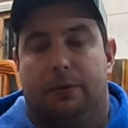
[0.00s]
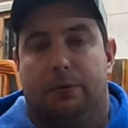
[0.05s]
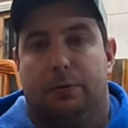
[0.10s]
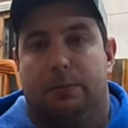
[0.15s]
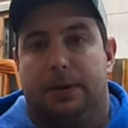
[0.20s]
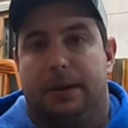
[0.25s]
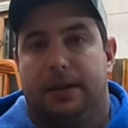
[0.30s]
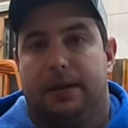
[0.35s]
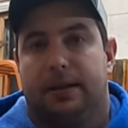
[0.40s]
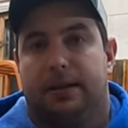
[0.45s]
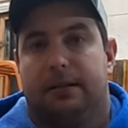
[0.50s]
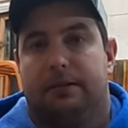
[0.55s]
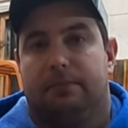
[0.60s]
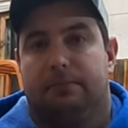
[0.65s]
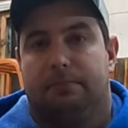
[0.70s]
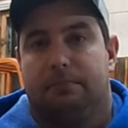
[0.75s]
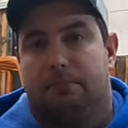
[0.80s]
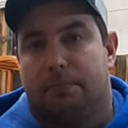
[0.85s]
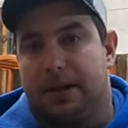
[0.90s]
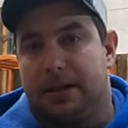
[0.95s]
I will
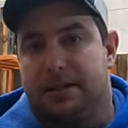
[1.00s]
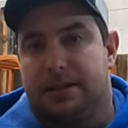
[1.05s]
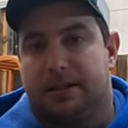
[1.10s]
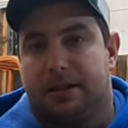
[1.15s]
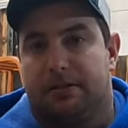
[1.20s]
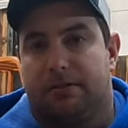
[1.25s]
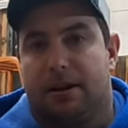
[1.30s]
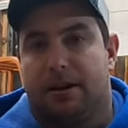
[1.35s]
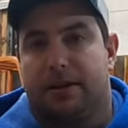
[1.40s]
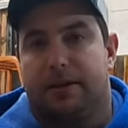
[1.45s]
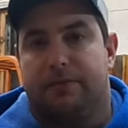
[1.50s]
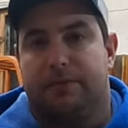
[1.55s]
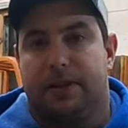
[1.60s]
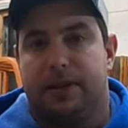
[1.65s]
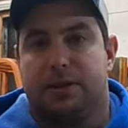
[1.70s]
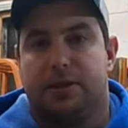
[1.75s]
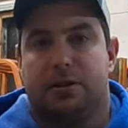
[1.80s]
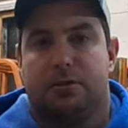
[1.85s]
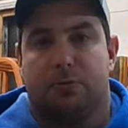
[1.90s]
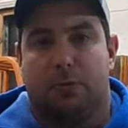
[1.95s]
be basically running the
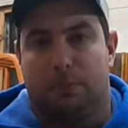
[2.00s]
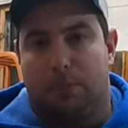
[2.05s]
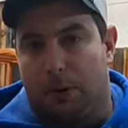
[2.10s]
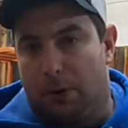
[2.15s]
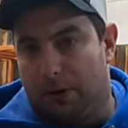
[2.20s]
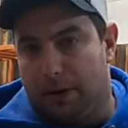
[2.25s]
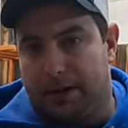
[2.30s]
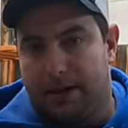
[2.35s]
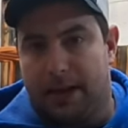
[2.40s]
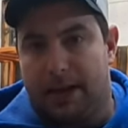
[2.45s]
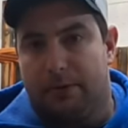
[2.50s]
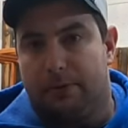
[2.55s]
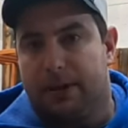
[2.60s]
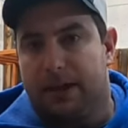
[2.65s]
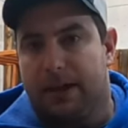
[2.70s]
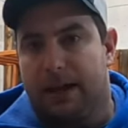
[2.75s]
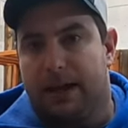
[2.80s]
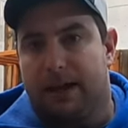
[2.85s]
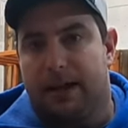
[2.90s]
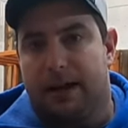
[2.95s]
feature. We're pulling that
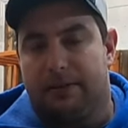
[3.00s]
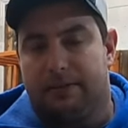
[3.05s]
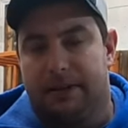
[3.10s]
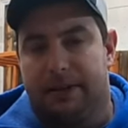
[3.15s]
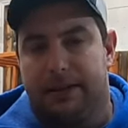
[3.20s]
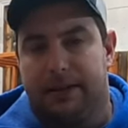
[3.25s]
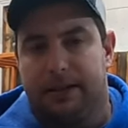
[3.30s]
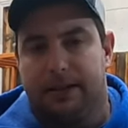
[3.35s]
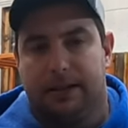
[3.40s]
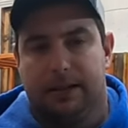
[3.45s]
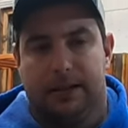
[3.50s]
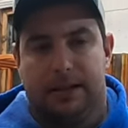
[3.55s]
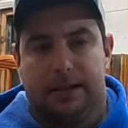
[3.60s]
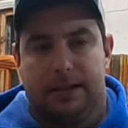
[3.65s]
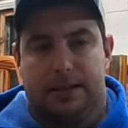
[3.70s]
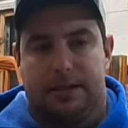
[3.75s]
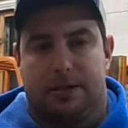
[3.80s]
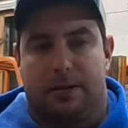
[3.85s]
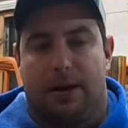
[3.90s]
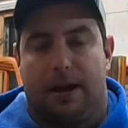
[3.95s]
weekend and everything,
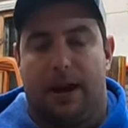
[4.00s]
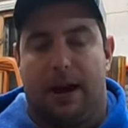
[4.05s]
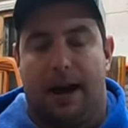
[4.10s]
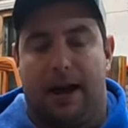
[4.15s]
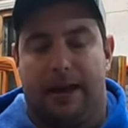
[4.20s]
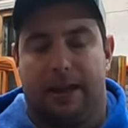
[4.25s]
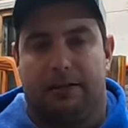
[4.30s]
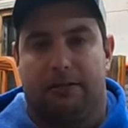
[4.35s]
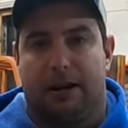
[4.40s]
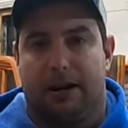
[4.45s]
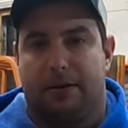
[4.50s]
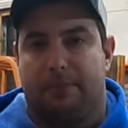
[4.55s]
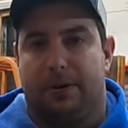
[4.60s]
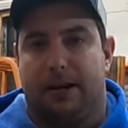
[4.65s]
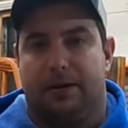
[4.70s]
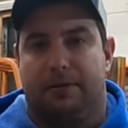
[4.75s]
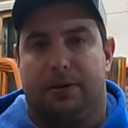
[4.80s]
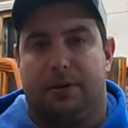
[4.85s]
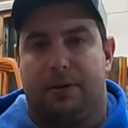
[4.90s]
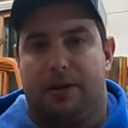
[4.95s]
so I highly
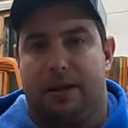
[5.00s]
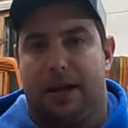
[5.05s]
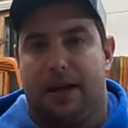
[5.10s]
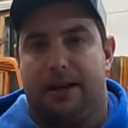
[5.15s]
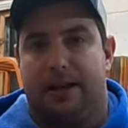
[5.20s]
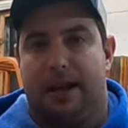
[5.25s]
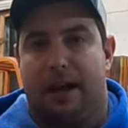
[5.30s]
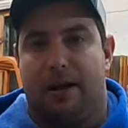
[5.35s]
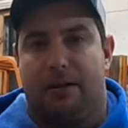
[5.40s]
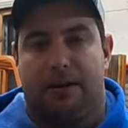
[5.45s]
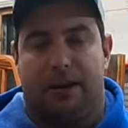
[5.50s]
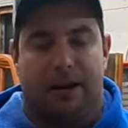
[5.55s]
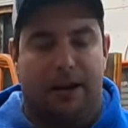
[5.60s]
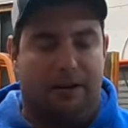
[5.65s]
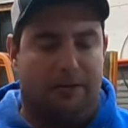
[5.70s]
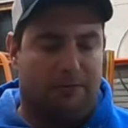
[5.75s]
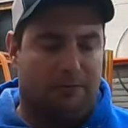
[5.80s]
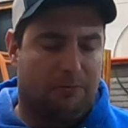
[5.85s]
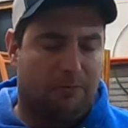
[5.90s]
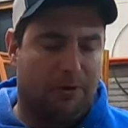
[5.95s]
recommend if you can get down, and I
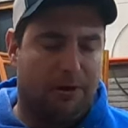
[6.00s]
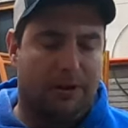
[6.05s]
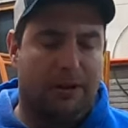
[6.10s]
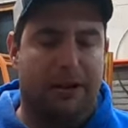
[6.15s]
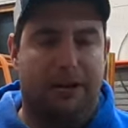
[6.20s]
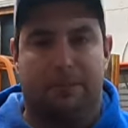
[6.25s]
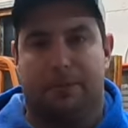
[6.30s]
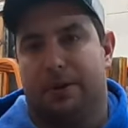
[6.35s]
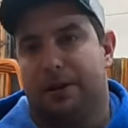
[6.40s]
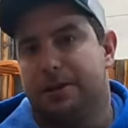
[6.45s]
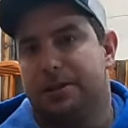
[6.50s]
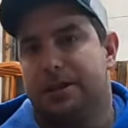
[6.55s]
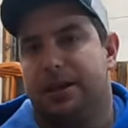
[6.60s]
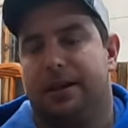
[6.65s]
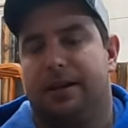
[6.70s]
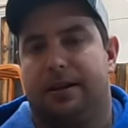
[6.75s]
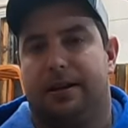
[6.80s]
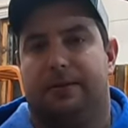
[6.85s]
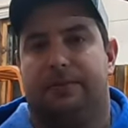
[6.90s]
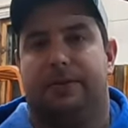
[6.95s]
really
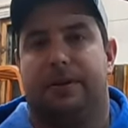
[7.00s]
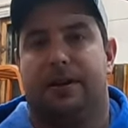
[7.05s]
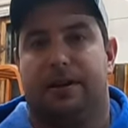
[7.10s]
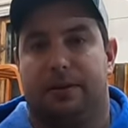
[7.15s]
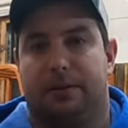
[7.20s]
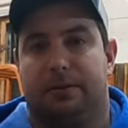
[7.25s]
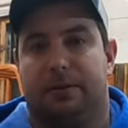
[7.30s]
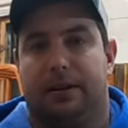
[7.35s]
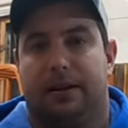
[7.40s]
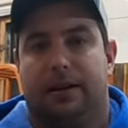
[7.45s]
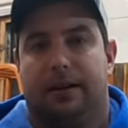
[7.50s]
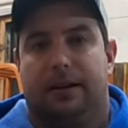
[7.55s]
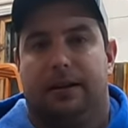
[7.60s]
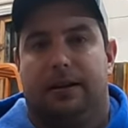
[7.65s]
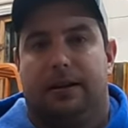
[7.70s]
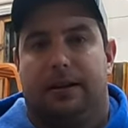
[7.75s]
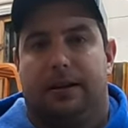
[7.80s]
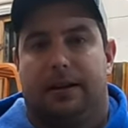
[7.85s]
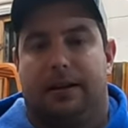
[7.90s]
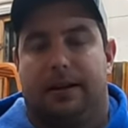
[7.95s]
appreciate it if you do.
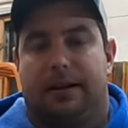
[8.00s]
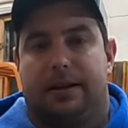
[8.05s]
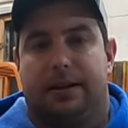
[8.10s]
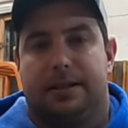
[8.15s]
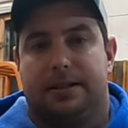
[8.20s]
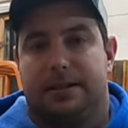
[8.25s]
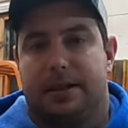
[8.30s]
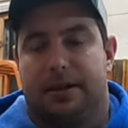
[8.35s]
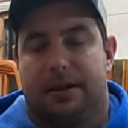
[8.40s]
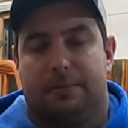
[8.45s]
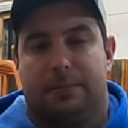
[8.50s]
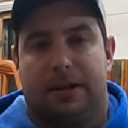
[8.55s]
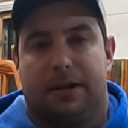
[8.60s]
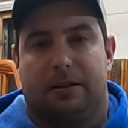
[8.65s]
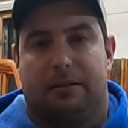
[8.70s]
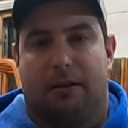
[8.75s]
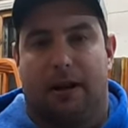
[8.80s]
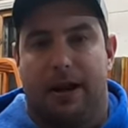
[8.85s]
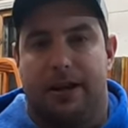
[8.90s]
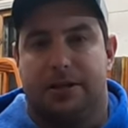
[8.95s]
It's going to be
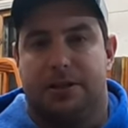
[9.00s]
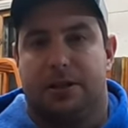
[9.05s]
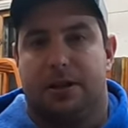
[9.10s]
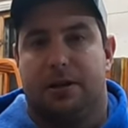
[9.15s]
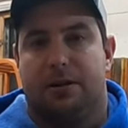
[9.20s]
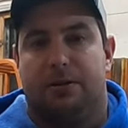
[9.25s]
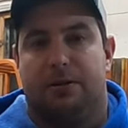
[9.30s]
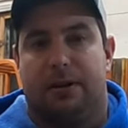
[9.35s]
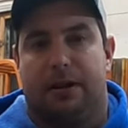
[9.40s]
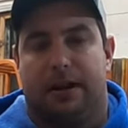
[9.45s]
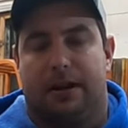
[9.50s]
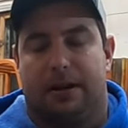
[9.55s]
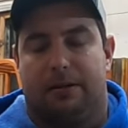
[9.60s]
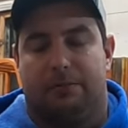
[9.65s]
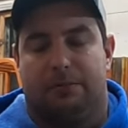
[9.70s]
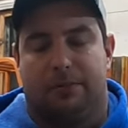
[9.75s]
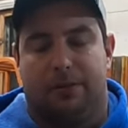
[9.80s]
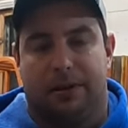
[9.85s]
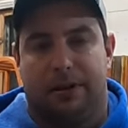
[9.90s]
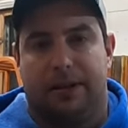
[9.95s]
a great show, and
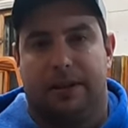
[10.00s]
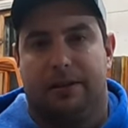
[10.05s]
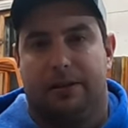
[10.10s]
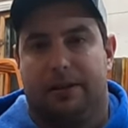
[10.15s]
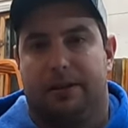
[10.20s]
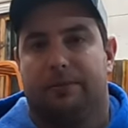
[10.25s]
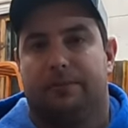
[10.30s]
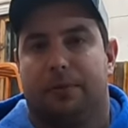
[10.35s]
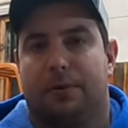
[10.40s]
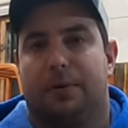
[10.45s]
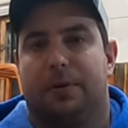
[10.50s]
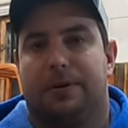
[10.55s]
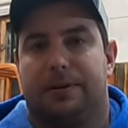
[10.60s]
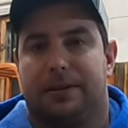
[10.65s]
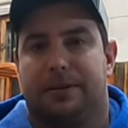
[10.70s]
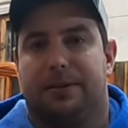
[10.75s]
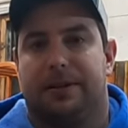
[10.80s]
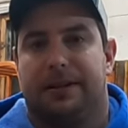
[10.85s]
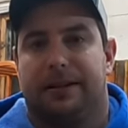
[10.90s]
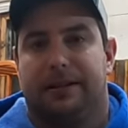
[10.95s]
I'm really looking forward
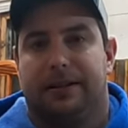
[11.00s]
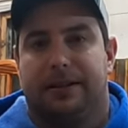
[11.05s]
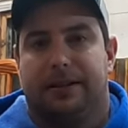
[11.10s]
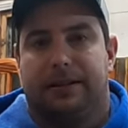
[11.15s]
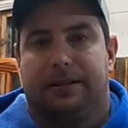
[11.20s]
to it.